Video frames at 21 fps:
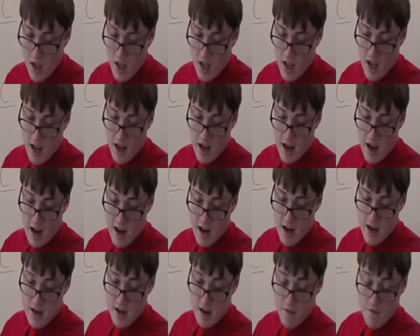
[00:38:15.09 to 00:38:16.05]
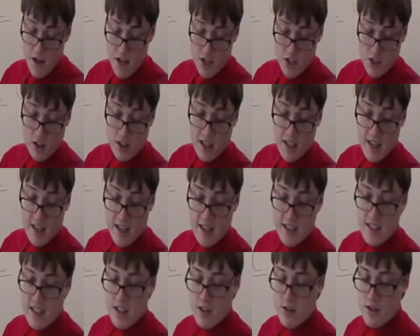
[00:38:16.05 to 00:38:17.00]
And eventually in
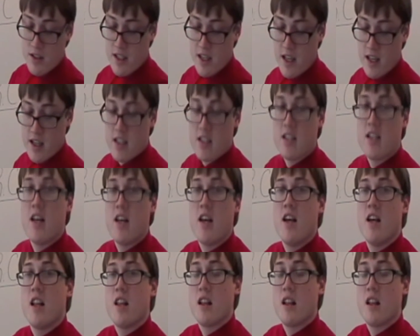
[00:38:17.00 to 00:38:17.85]
1906,